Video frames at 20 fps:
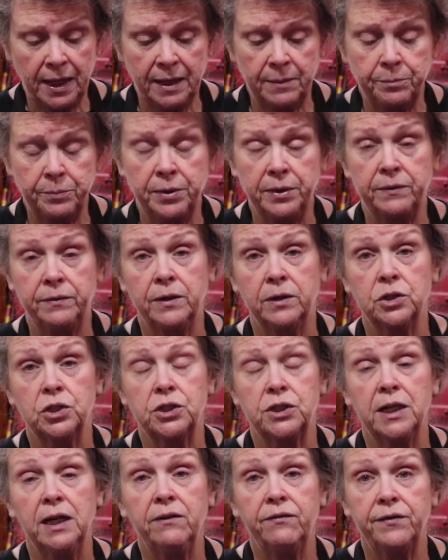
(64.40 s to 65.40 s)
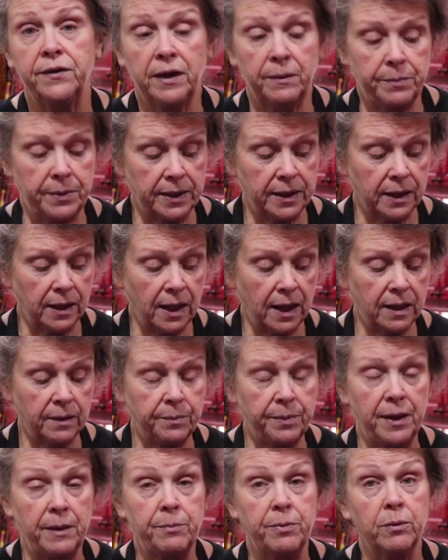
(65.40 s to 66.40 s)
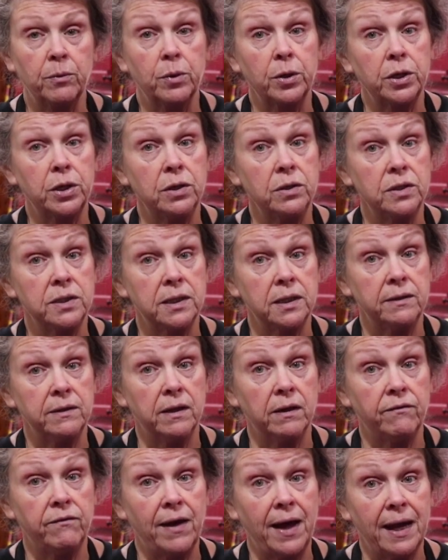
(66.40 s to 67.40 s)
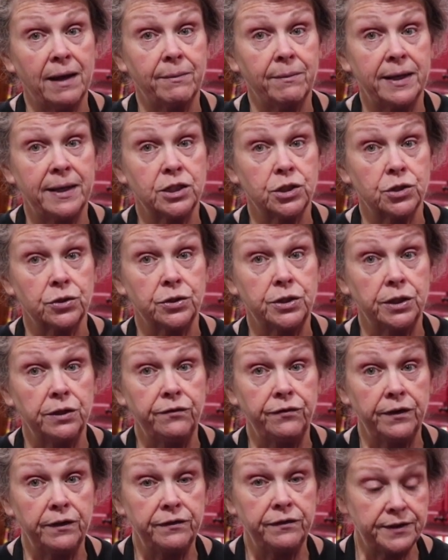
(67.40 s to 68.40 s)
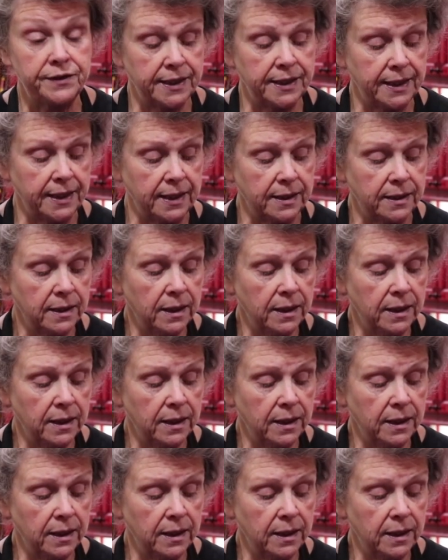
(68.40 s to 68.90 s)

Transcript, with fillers: and putting their stuff up and a lot of people were using the VacMaster 215.